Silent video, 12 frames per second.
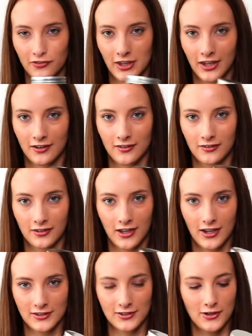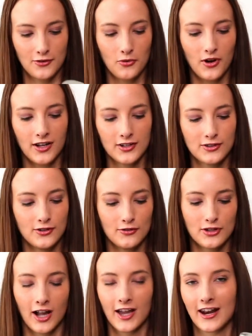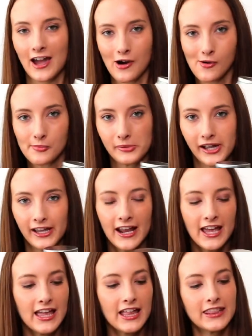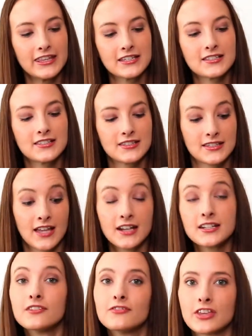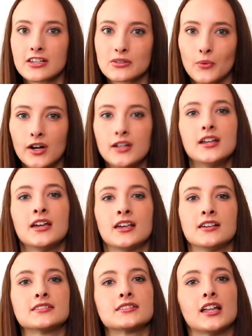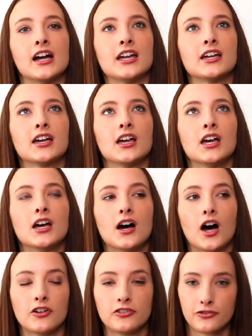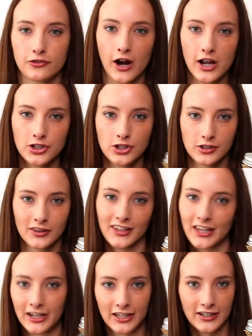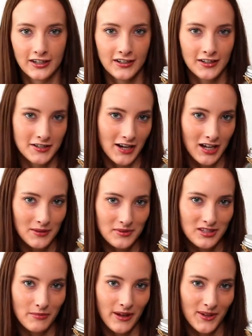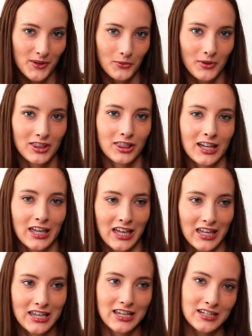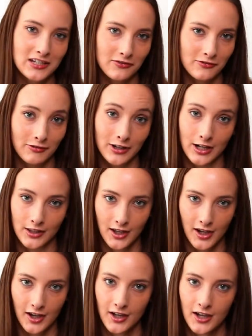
of the candle in case you want to check it out. But this scent of this one is like a fresh linen type smell with like a hint of vanilla.